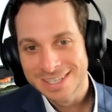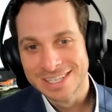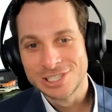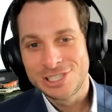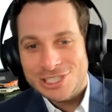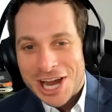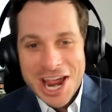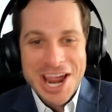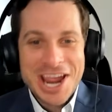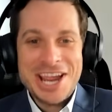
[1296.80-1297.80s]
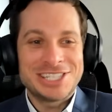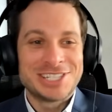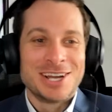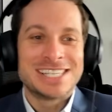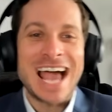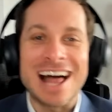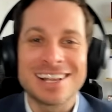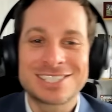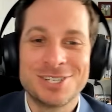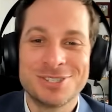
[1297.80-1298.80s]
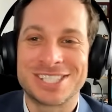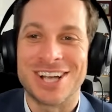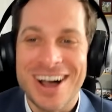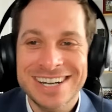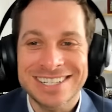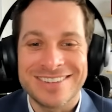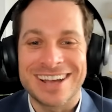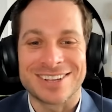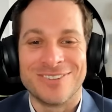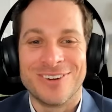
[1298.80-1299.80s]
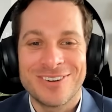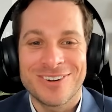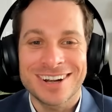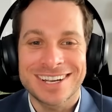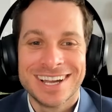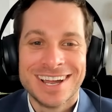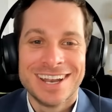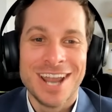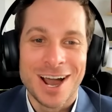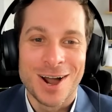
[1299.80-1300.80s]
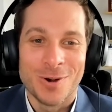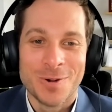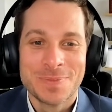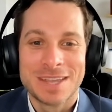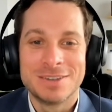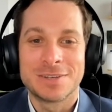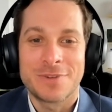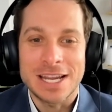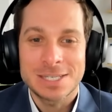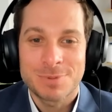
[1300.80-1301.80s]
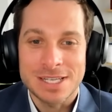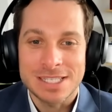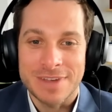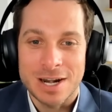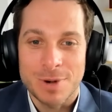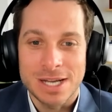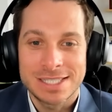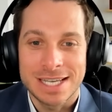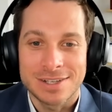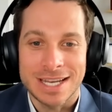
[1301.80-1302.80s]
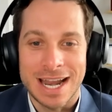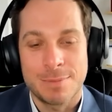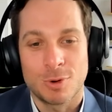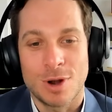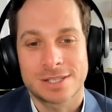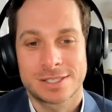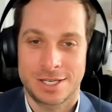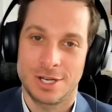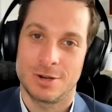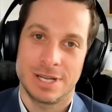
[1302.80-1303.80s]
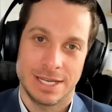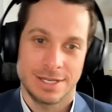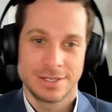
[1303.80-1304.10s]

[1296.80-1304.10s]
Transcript: Sheesh. Is that Alex Toussaint coming out the woodwork? No, it was the vice president of enterprise sales at Amarok Security.